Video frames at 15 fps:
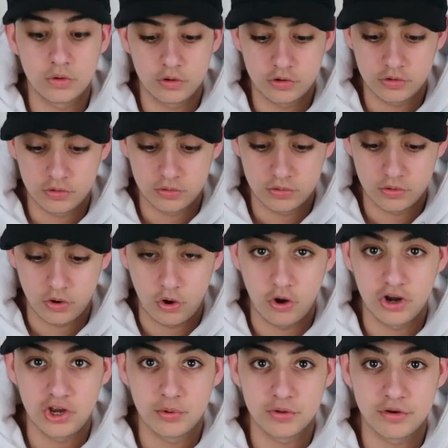came in
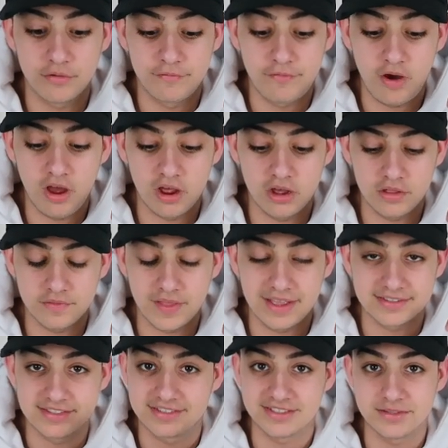Hollywood on fire.
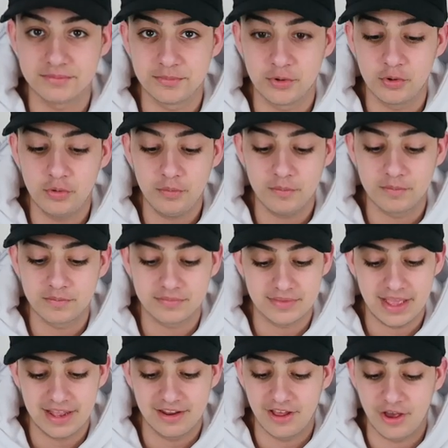That's a symbol
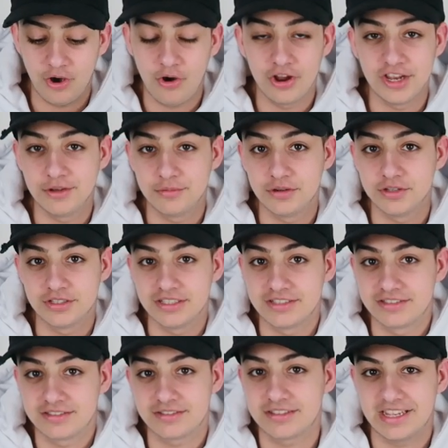that, like, Hollywood
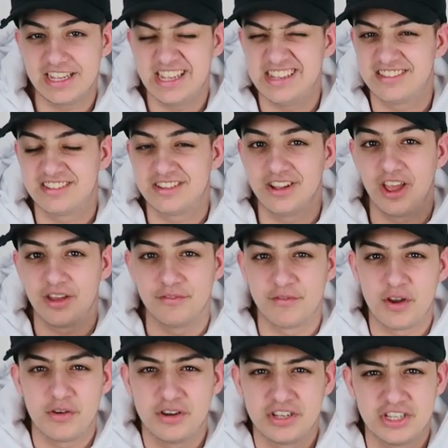is like
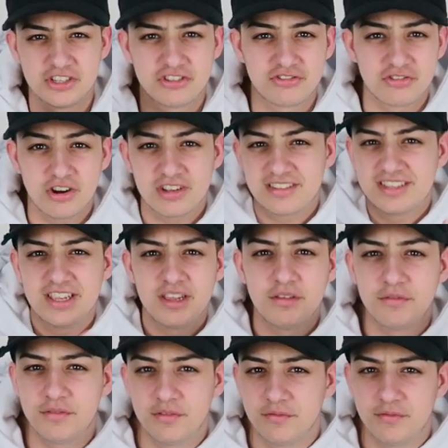very
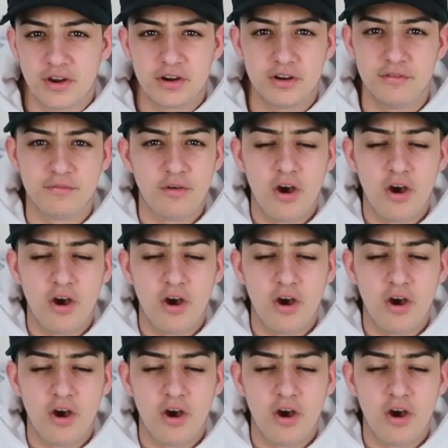destructive and very